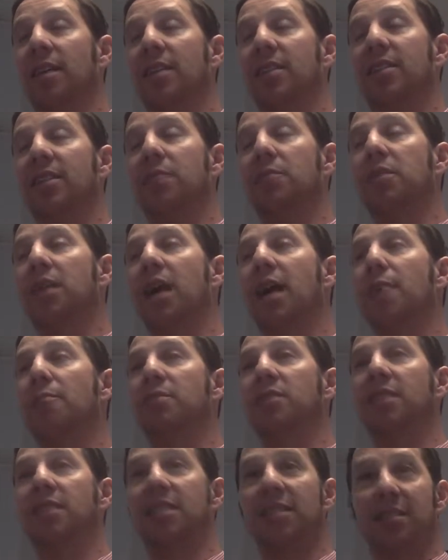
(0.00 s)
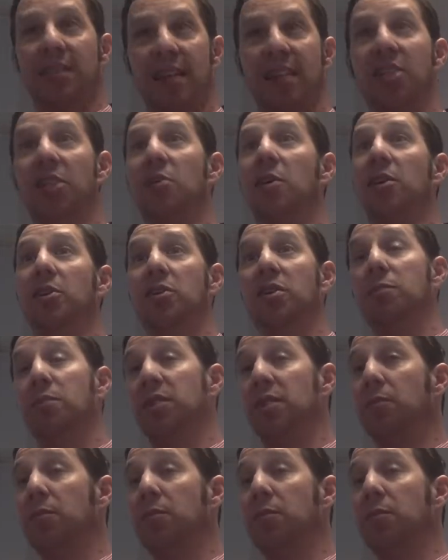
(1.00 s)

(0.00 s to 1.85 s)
Sometimes it's to go out and do something.